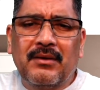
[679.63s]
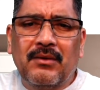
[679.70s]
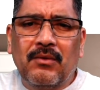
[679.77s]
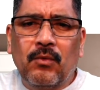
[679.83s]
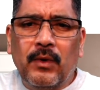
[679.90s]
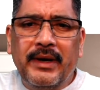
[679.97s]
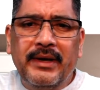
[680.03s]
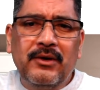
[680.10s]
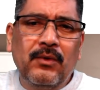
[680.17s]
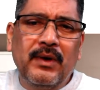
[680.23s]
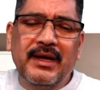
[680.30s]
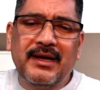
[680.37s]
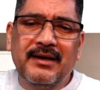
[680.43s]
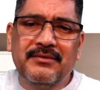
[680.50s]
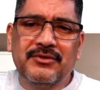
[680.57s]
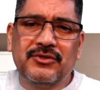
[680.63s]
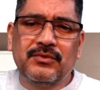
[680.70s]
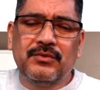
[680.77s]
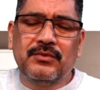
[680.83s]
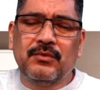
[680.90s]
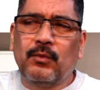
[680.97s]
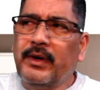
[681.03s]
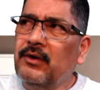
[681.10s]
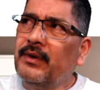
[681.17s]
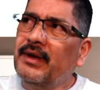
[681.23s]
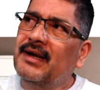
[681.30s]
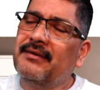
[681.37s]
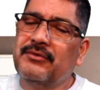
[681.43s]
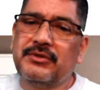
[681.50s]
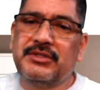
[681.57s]
why do I have
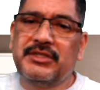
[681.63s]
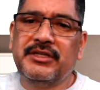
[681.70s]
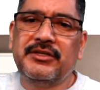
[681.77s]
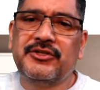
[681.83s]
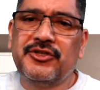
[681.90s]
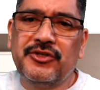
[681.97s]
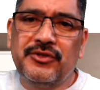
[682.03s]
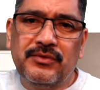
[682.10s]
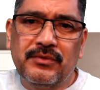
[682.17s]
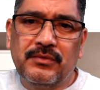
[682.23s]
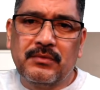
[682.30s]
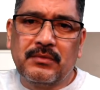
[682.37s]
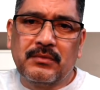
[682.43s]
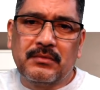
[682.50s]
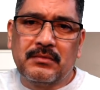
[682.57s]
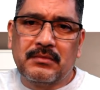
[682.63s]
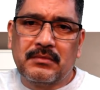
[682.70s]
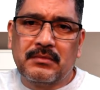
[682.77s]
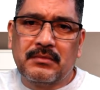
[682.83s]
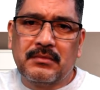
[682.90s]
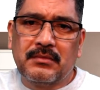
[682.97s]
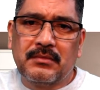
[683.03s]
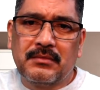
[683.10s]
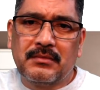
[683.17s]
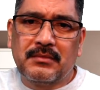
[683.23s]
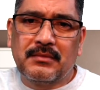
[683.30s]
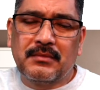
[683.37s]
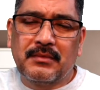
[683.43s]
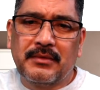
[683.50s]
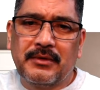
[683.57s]
to teach you?
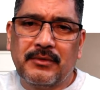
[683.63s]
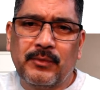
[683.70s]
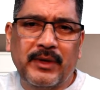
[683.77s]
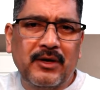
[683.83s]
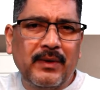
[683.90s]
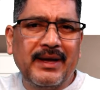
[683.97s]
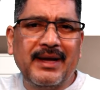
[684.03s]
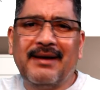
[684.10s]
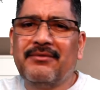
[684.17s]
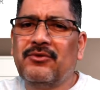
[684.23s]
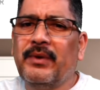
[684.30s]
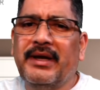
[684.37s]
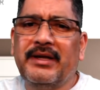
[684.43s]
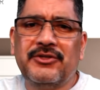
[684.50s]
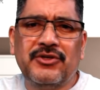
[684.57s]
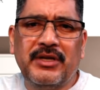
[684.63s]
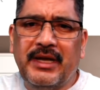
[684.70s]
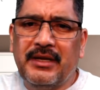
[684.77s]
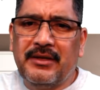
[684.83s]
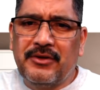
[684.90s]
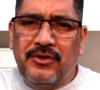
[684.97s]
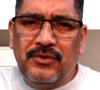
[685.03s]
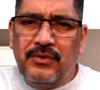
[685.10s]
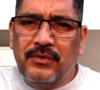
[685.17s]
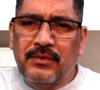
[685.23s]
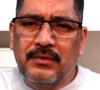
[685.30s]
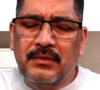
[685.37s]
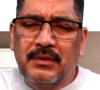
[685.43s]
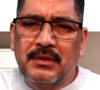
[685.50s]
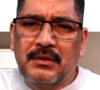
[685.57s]
Why do I have to educate you
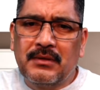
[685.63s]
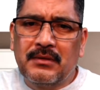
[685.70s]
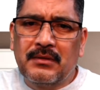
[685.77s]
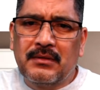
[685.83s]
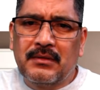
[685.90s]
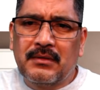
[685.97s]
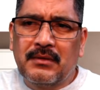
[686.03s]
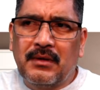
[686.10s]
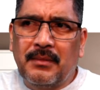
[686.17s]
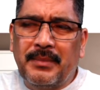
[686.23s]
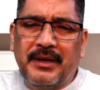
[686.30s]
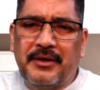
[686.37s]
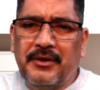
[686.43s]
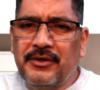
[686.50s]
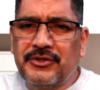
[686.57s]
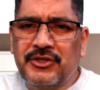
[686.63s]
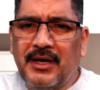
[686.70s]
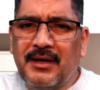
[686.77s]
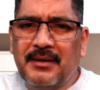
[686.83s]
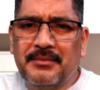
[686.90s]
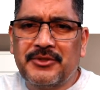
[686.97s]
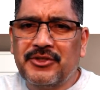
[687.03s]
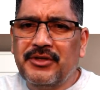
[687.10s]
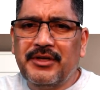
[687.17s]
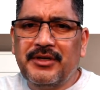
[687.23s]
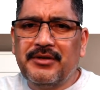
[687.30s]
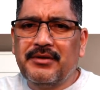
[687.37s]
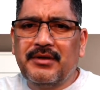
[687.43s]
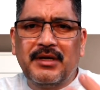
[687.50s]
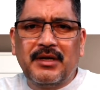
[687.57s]
about your job?
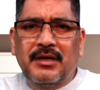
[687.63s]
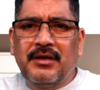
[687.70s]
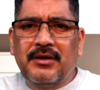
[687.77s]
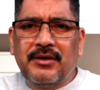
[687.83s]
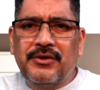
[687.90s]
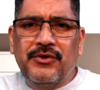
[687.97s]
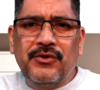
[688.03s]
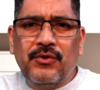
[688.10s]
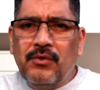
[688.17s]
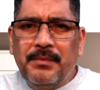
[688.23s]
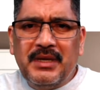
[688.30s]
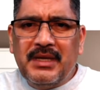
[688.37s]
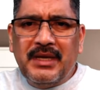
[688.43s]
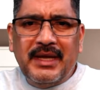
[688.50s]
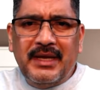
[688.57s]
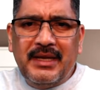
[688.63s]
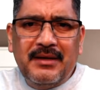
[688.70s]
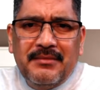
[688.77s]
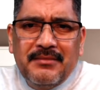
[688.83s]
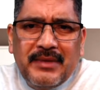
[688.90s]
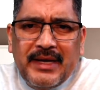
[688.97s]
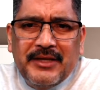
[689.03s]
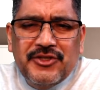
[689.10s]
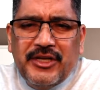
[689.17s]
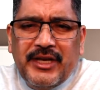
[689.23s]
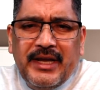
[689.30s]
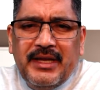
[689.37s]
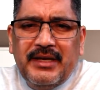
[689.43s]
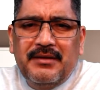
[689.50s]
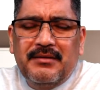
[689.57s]
Shouldn't you be getting
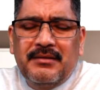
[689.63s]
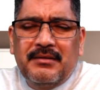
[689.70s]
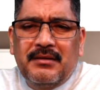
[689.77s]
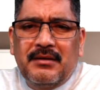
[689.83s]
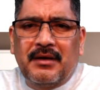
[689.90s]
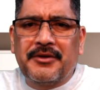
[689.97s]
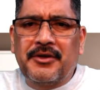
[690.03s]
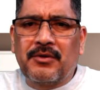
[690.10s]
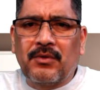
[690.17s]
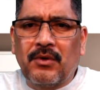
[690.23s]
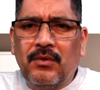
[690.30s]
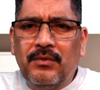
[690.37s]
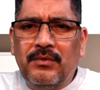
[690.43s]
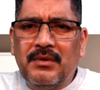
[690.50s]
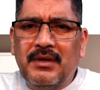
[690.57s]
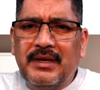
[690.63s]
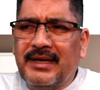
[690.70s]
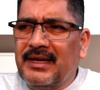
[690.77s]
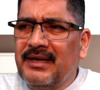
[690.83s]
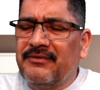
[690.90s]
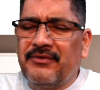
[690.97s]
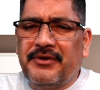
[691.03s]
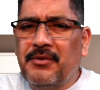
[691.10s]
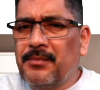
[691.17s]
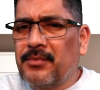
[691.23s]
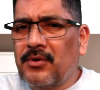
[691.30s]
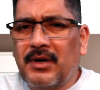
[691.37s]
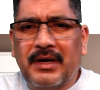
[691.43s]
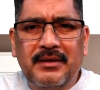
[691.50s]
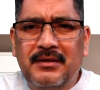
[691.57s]
educated on your own? Like if a new
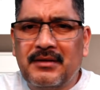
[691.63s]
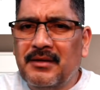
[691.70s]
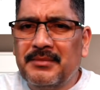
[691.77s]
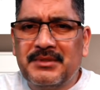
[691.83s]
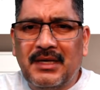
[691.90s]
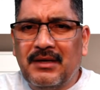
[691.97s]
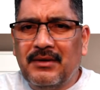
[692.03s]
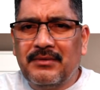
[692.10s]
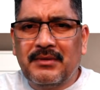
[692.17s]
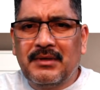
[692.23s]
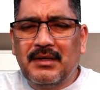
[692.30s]
product comes out,